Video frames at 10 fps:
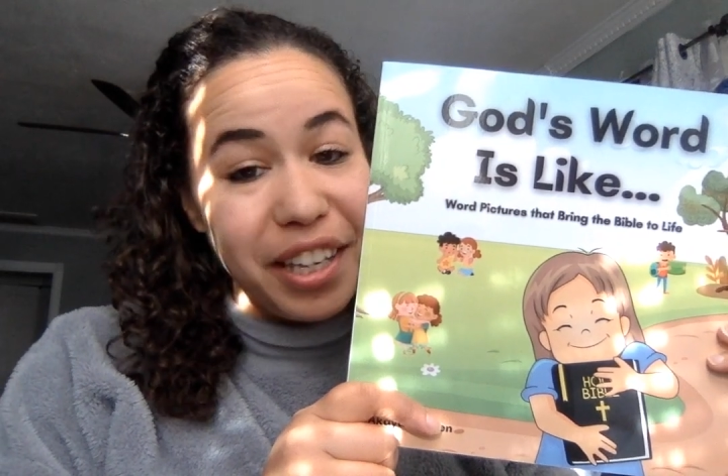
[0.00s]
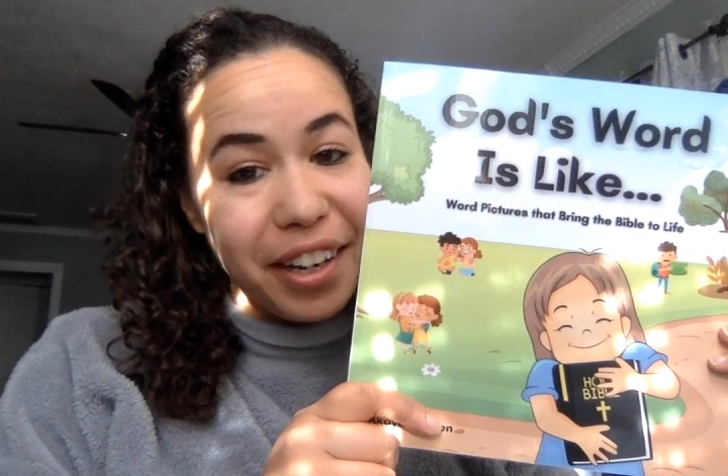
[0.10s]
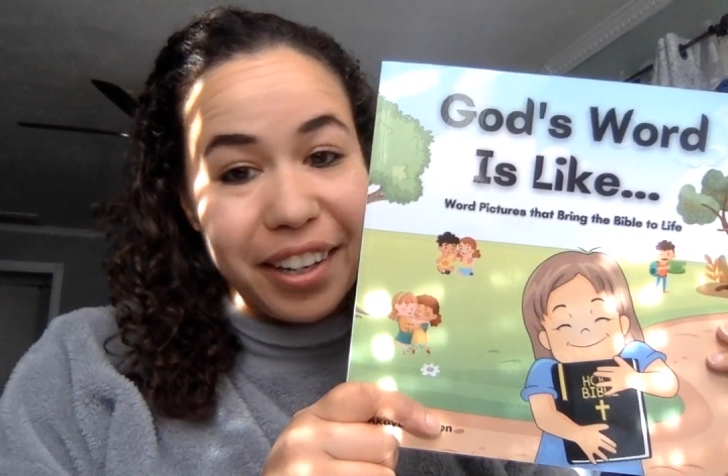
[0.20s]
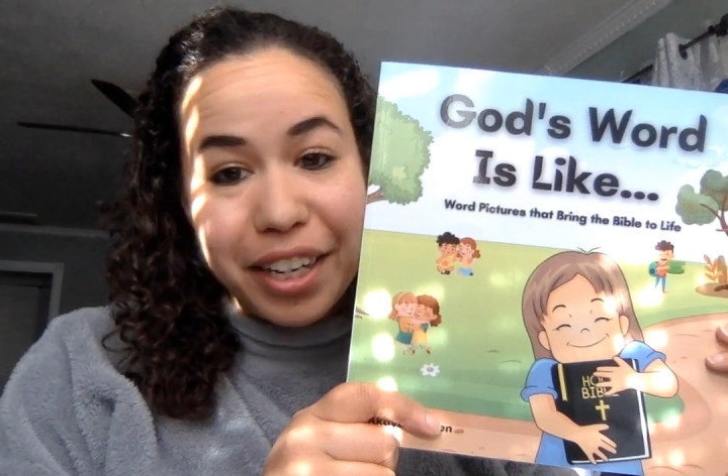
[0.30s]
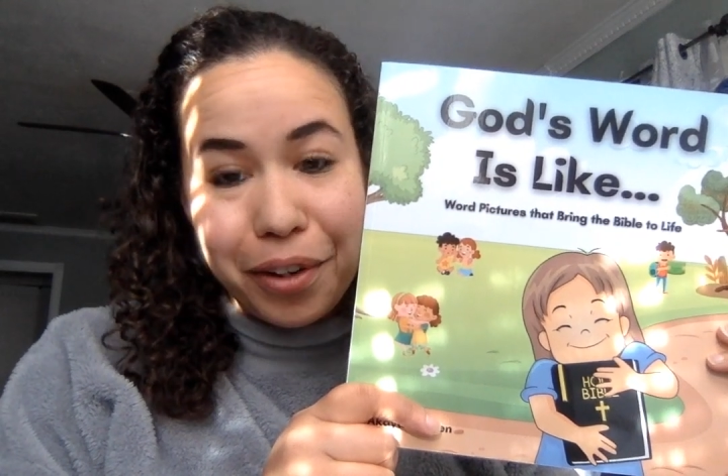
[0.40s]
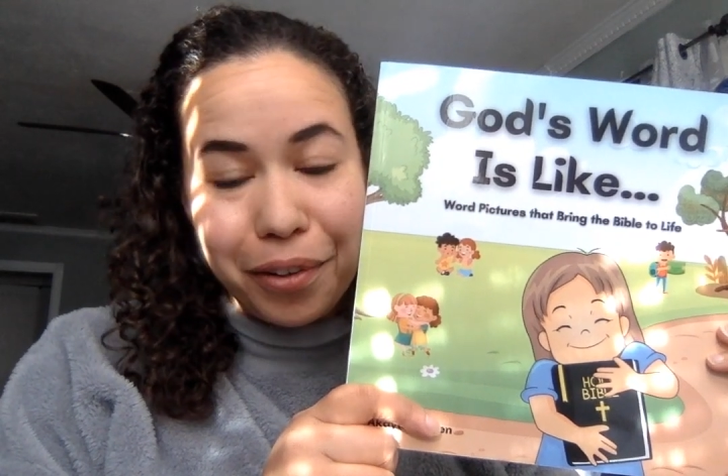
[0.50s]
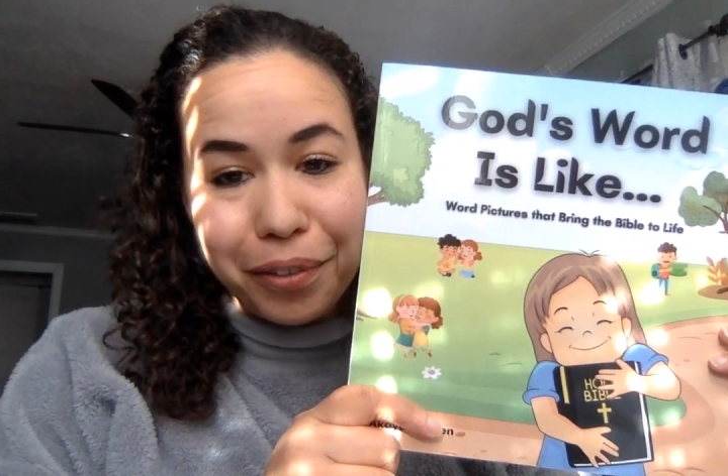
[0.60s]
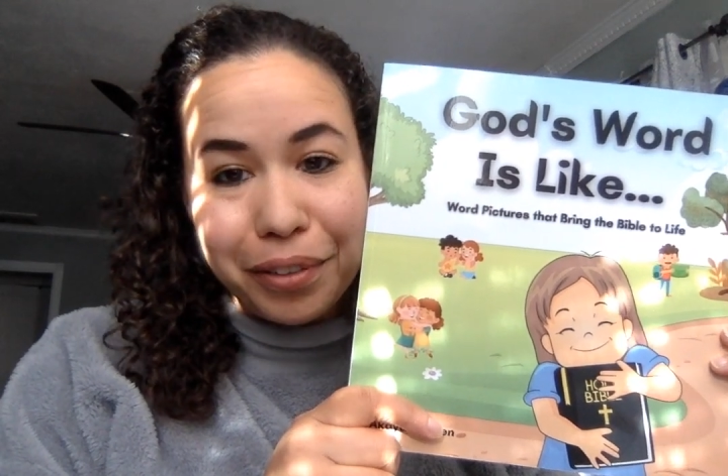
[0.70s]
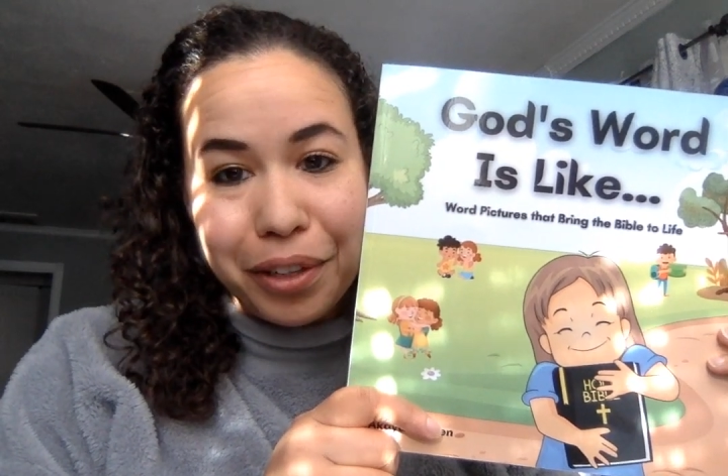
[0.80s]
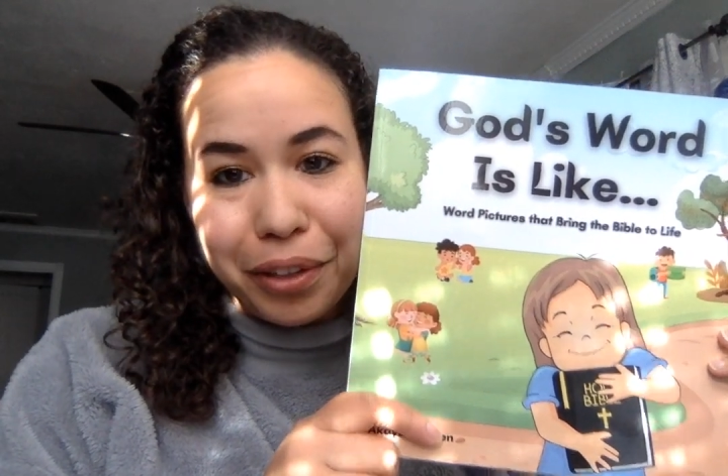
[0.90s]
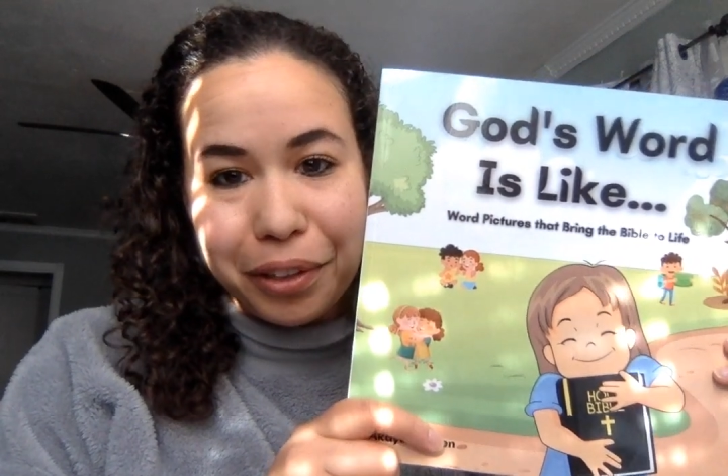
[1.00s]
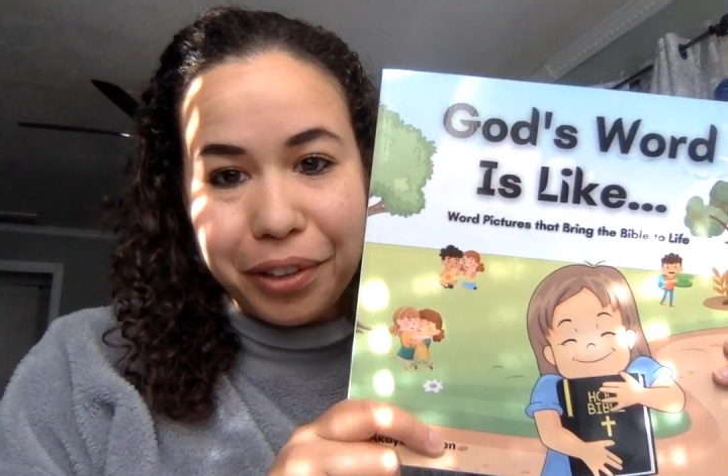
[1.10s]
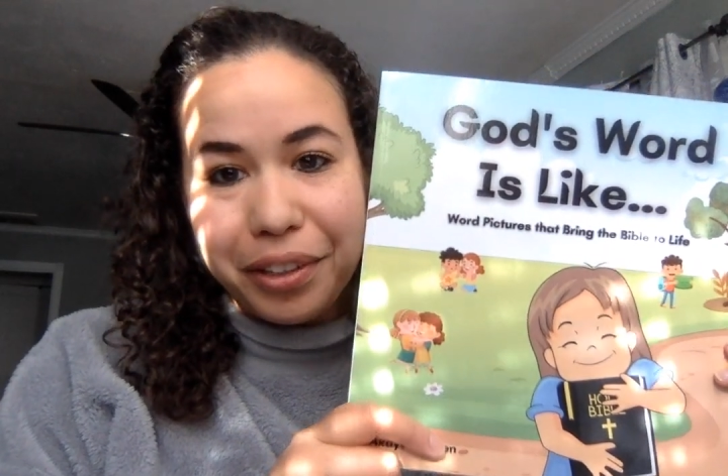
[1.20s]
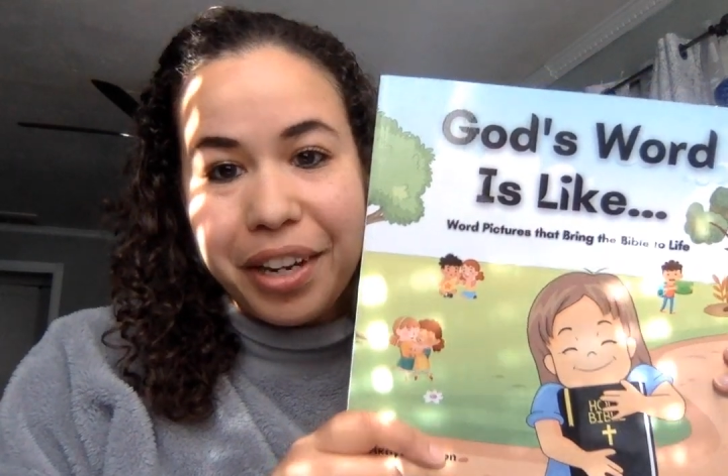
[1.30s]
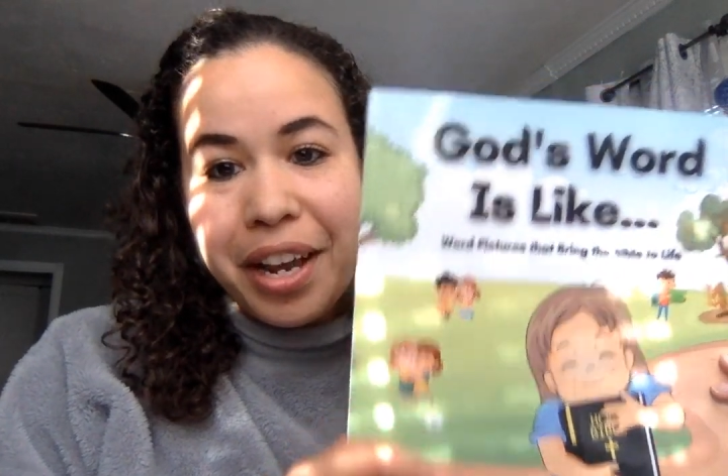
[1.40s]
young and old,
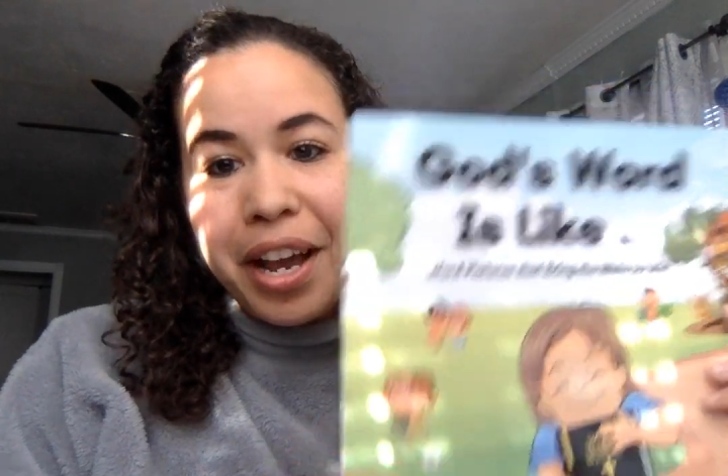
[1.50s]
learn